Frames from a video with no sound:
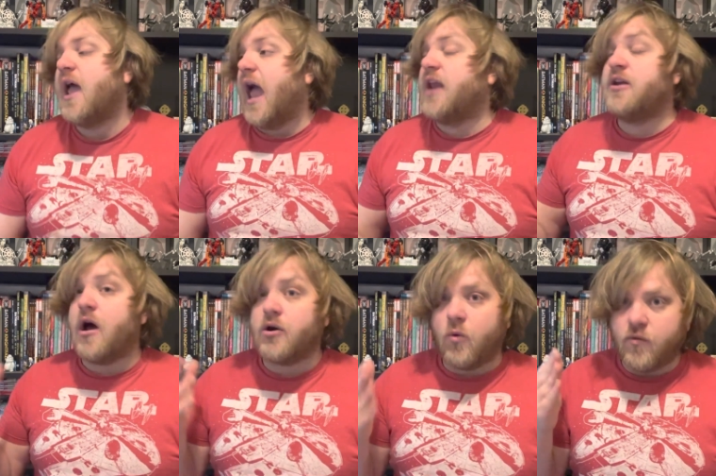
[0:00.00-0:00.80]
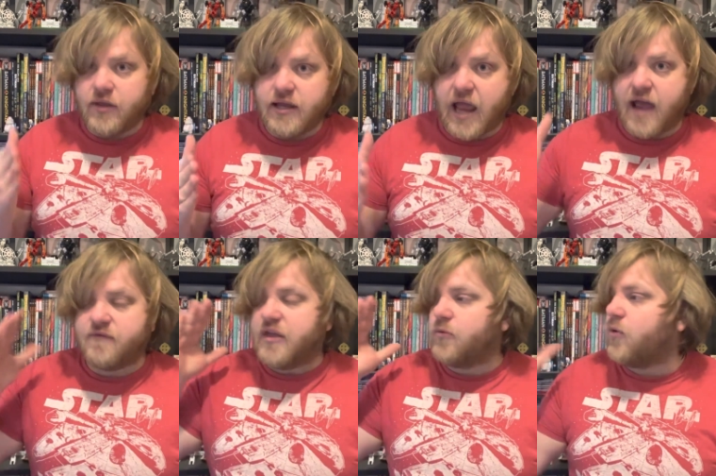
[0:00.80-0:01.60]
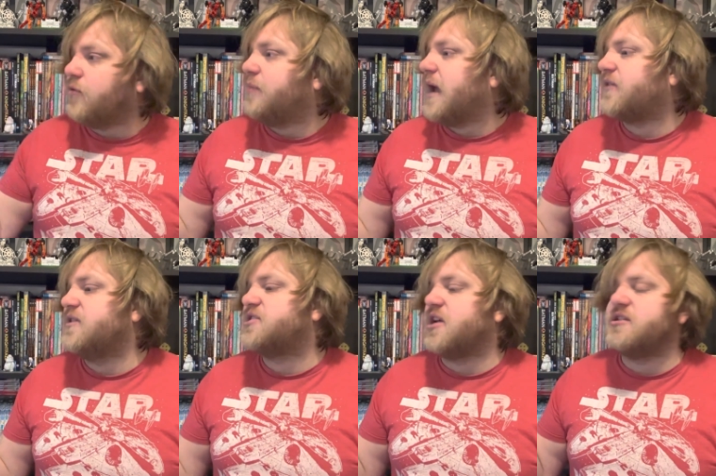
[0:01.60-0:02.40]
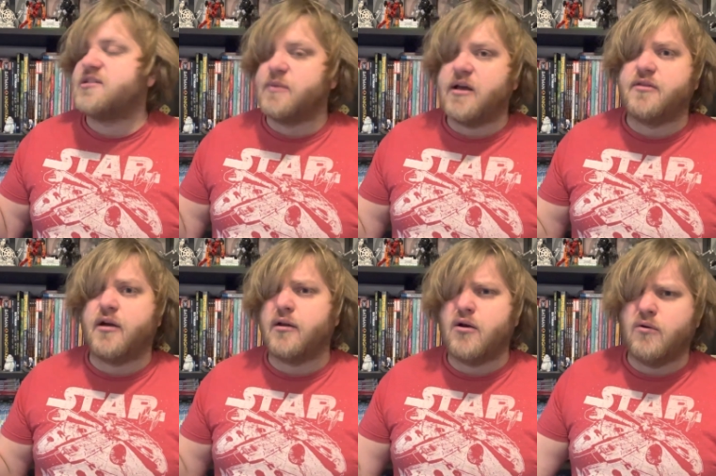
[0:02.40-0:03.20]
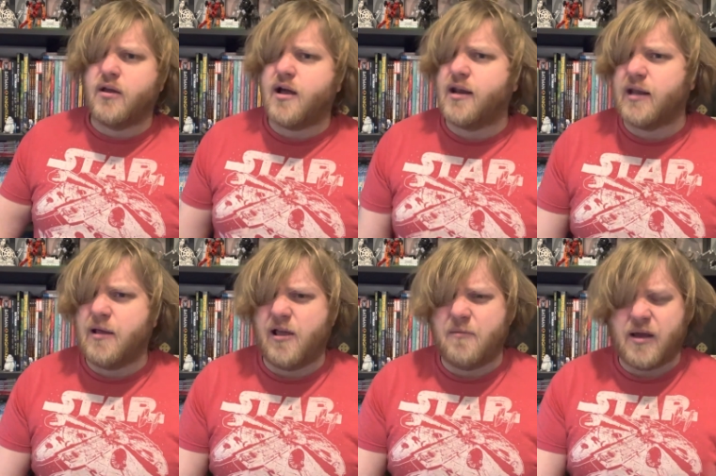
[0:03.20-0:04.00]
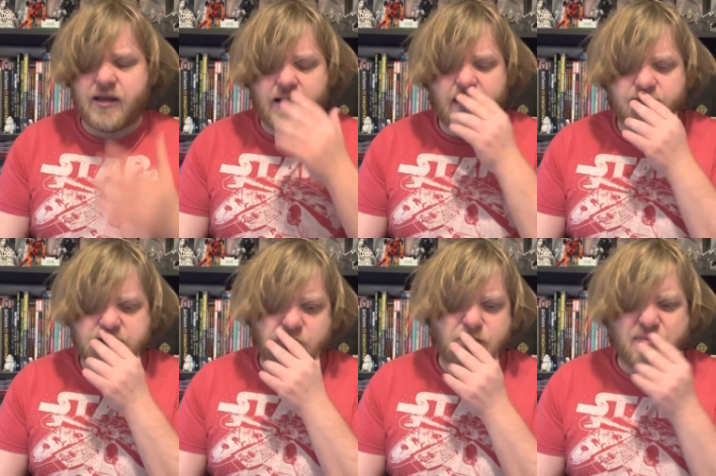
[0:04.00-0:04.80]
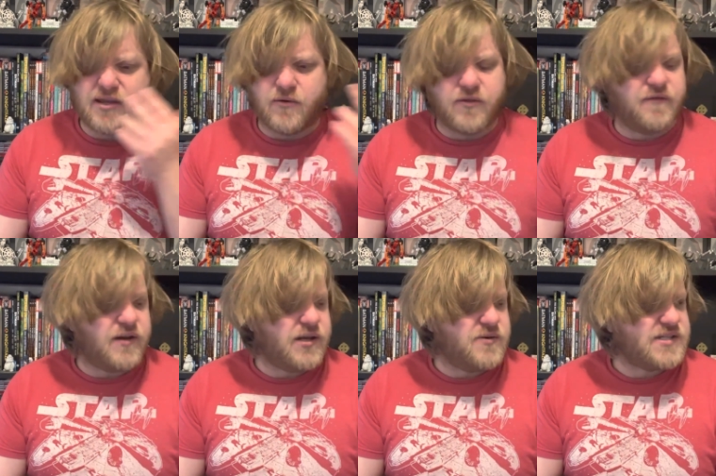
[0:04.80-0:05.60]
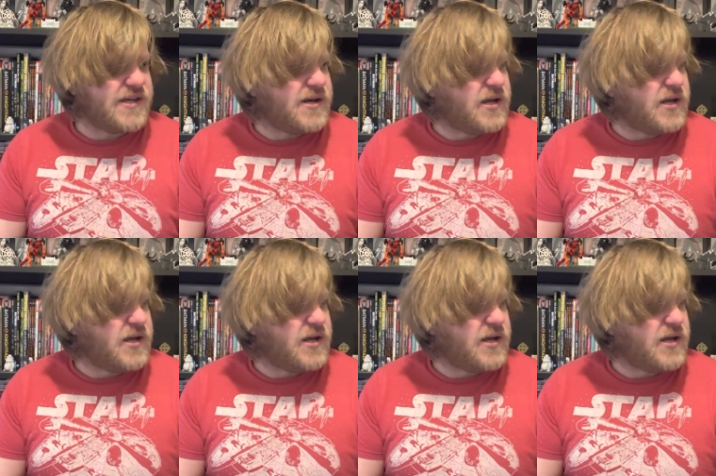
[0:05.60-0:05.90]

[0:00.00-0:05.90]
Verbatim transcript: And not only have they rolled back these changes, but I thought, "Oh god, am I going to have to go appeal the videos again?